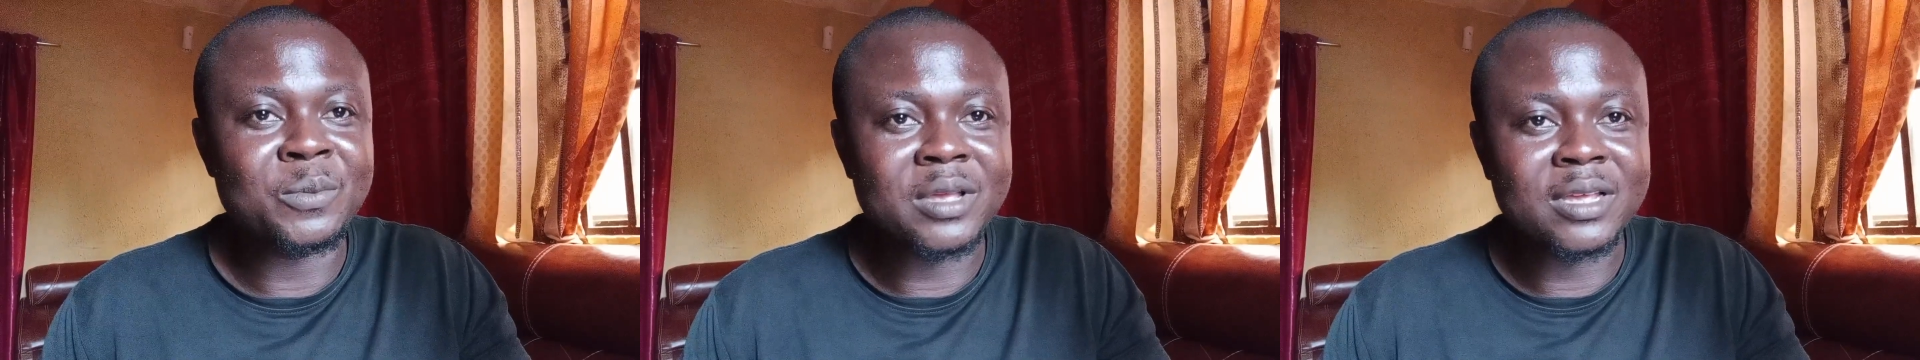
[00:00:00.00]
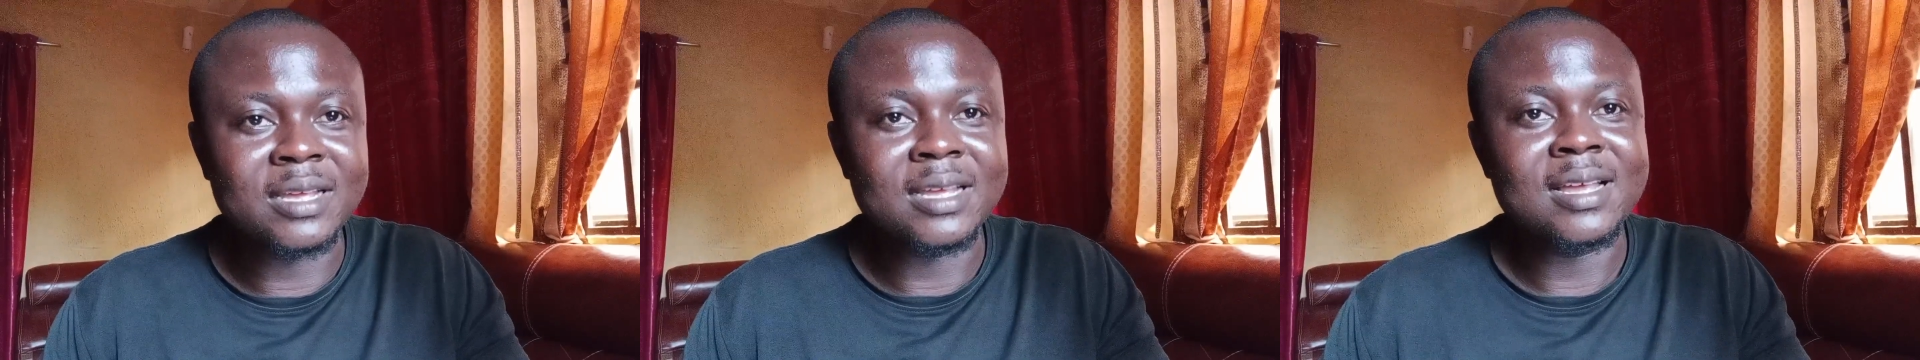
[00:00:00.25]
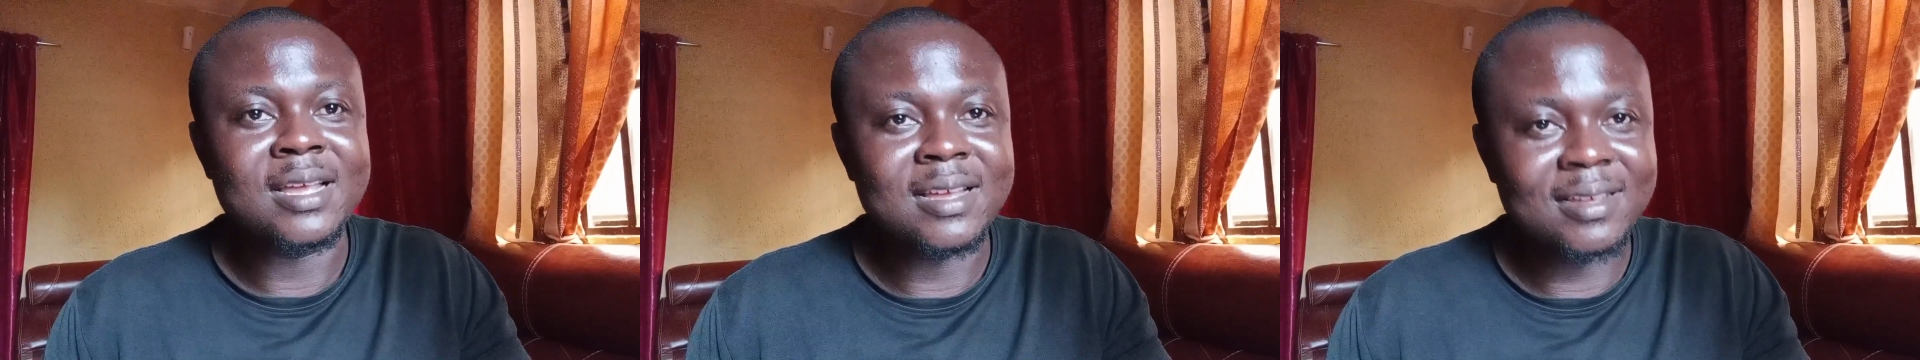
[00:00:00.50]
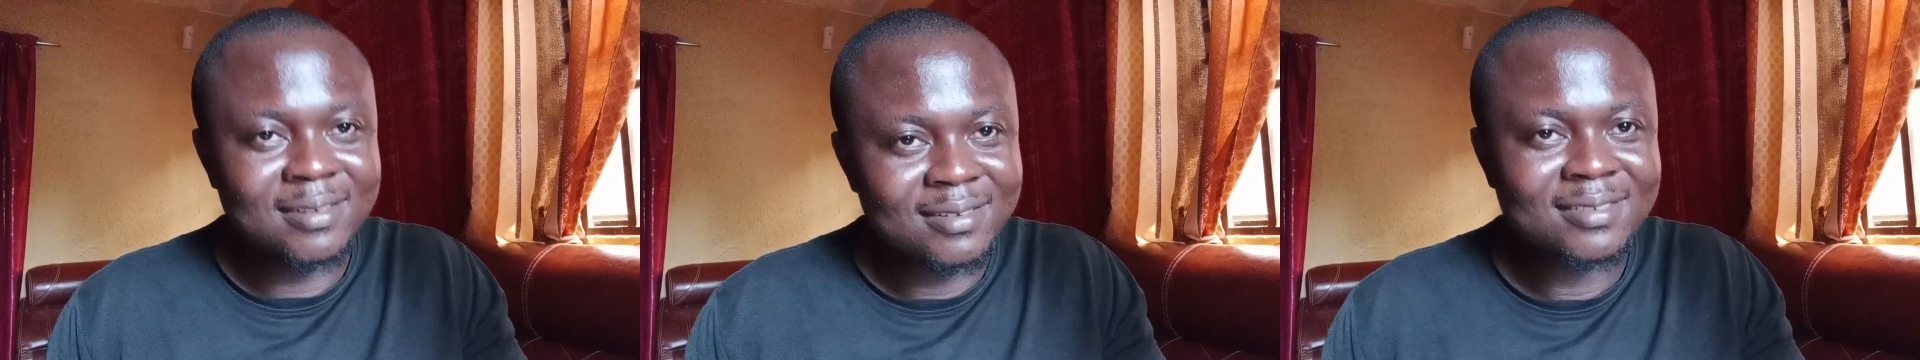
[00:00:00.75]
be
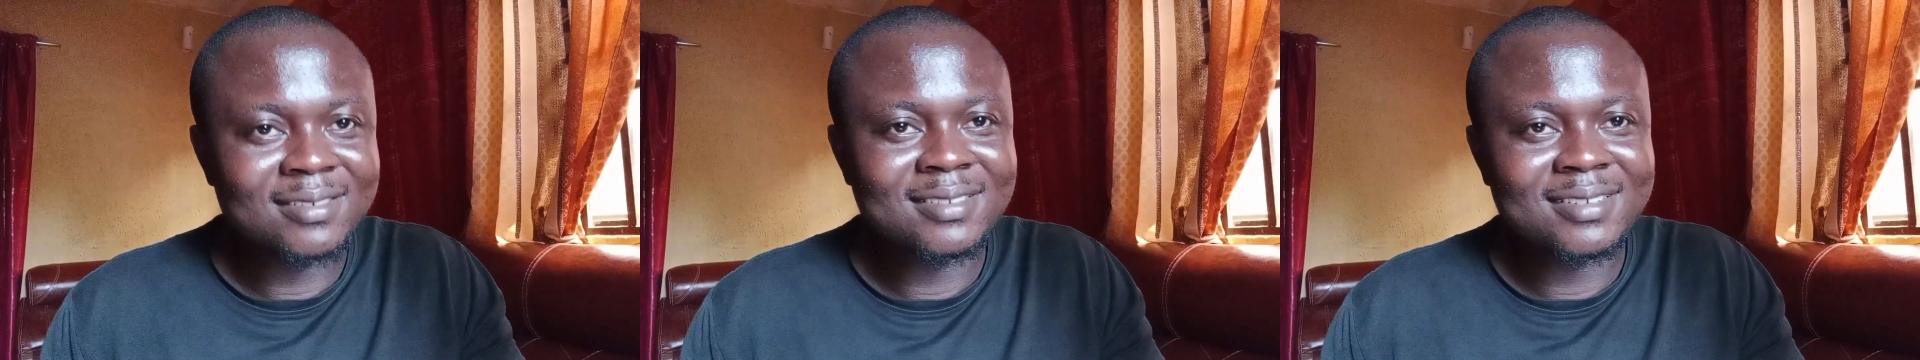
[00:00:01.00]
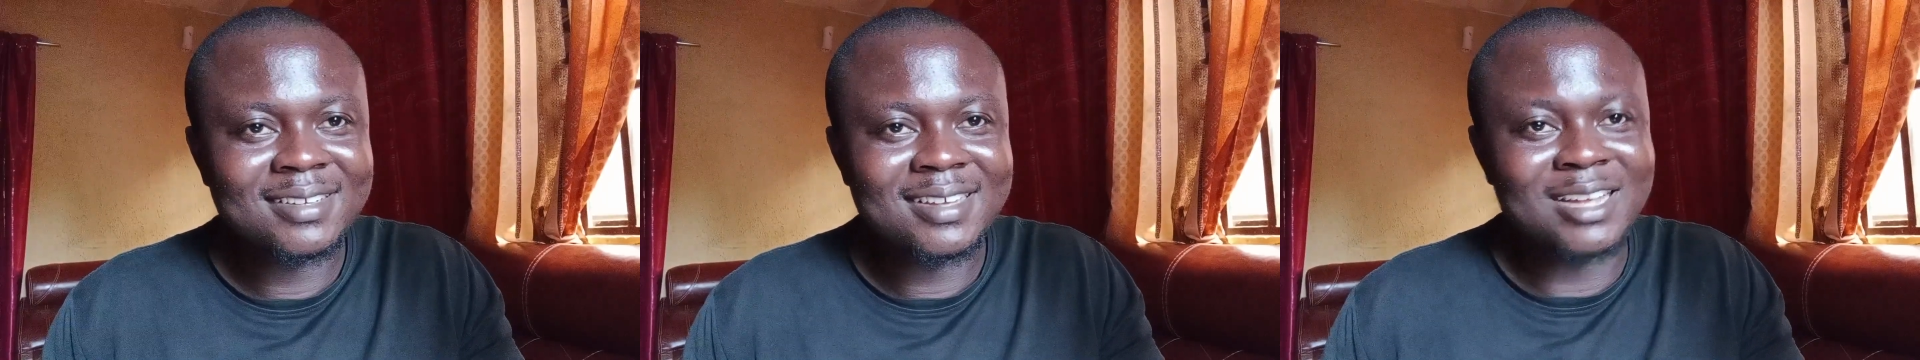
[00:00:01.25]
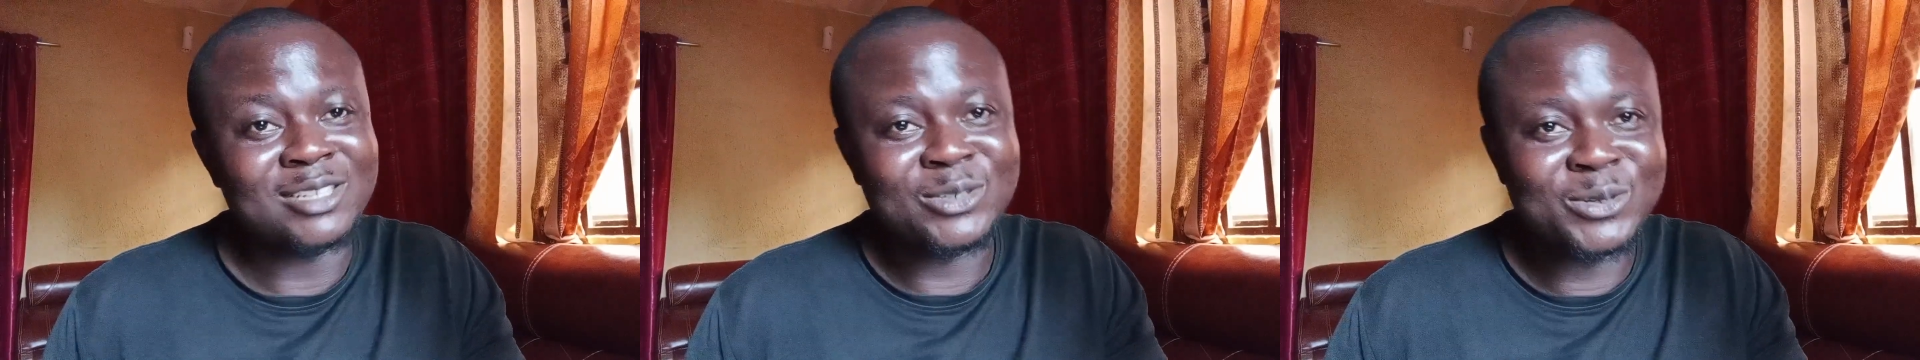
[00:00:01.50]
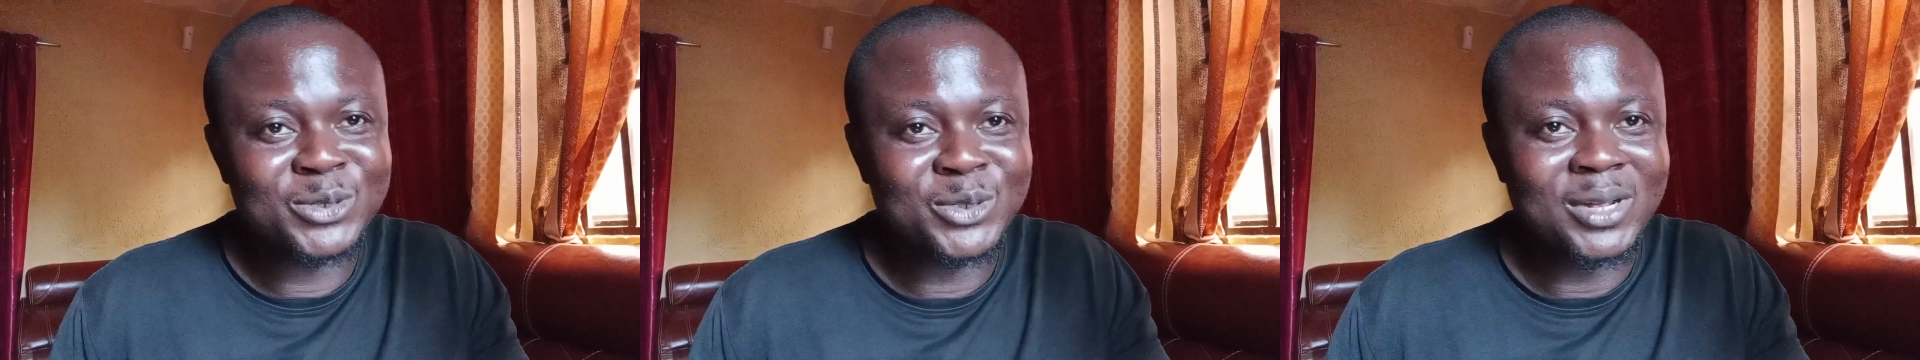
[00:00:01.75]
as
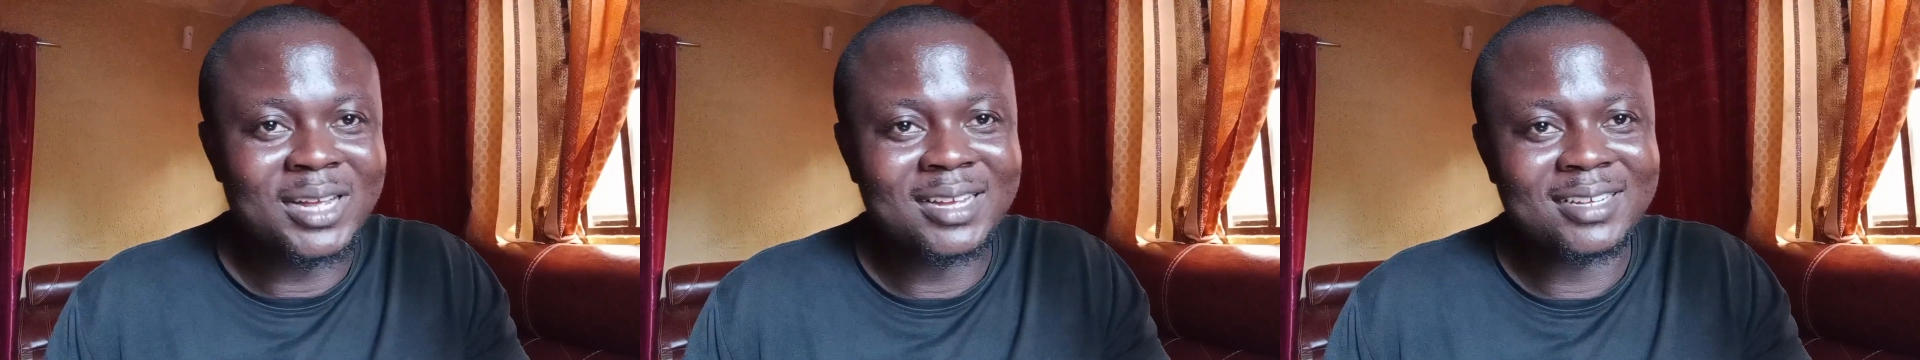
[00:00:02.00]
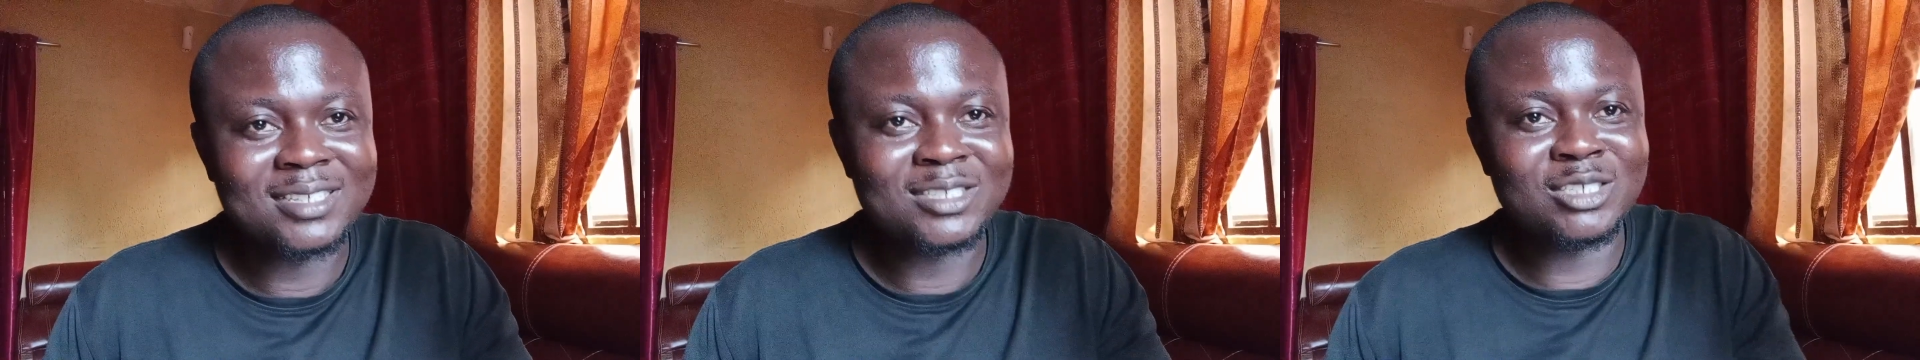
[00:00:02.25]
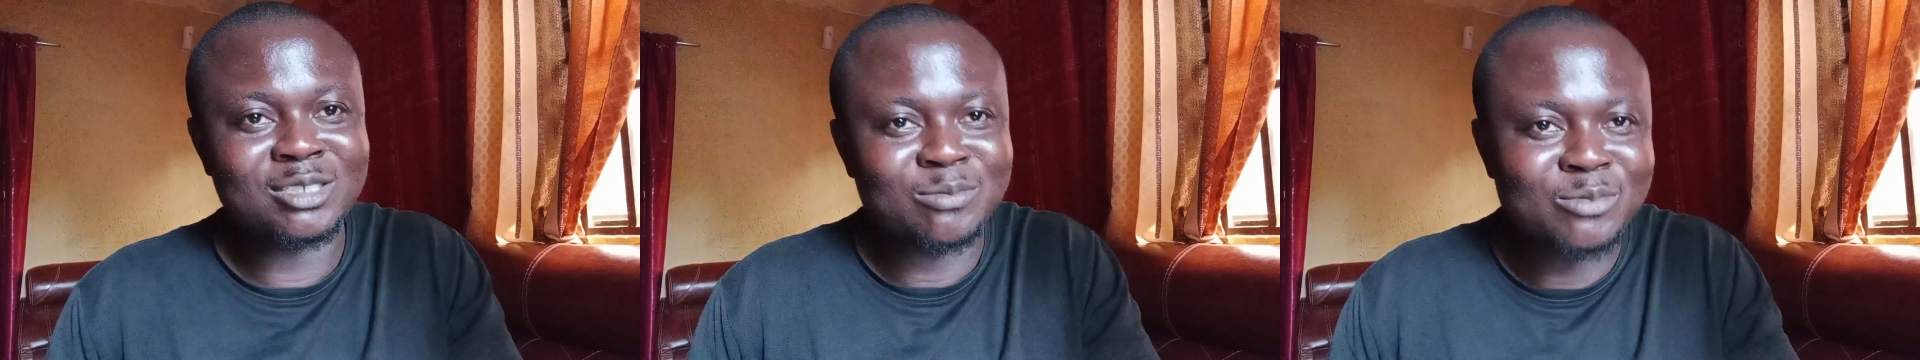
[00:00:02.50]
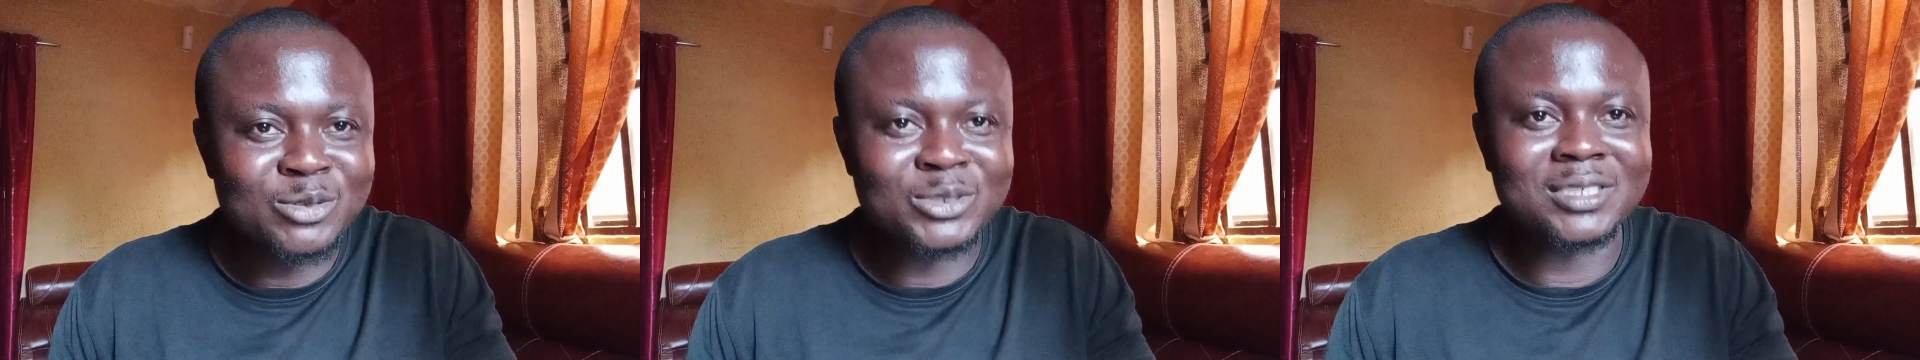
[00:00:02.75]
usual,
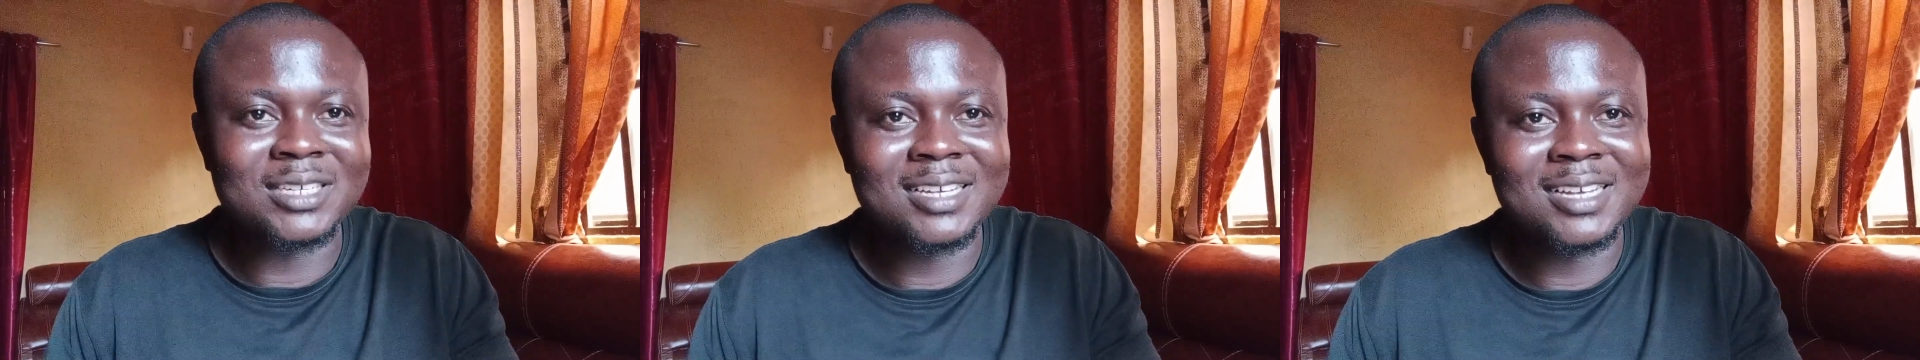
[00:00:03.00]
smooth,